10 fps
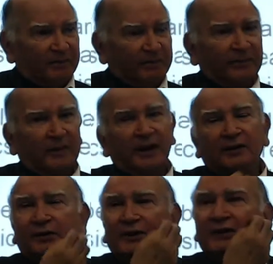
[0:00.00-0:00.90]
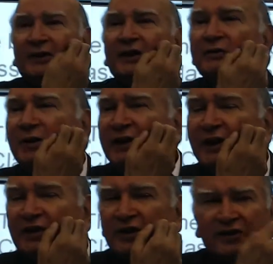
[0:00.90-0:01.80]
So this is a very
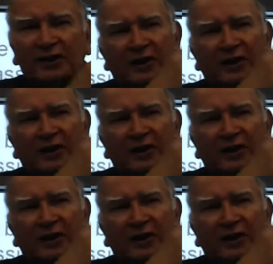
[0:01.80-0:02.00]
interesting kind of.